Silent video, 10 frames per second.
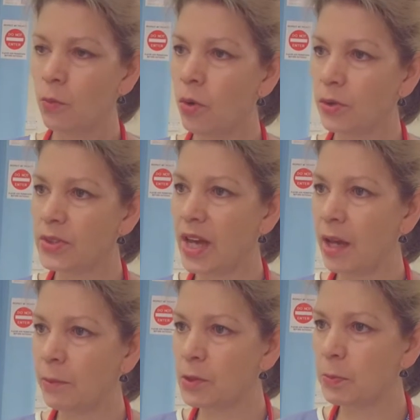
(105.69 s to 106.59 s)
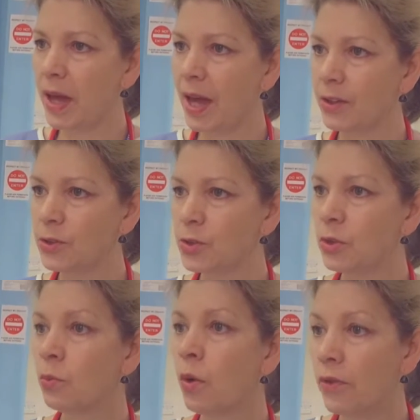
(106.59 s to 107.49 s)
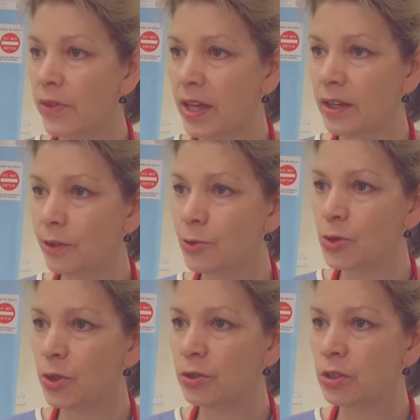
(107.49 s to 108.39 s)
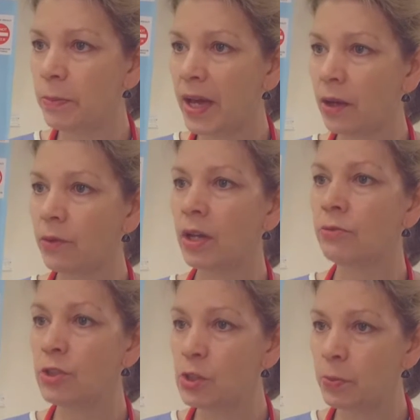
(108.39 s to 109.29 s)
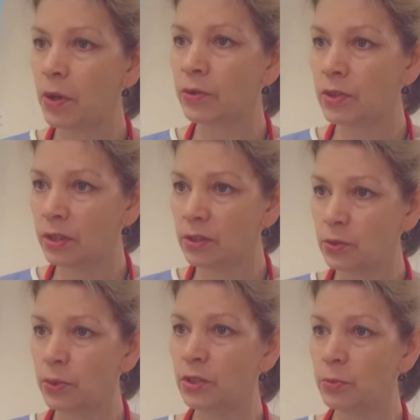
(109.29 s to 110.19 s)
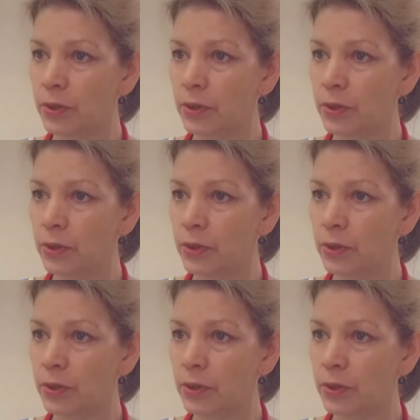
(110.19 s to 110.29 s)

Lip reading: what time has passed, what are they concerned about, and responding to each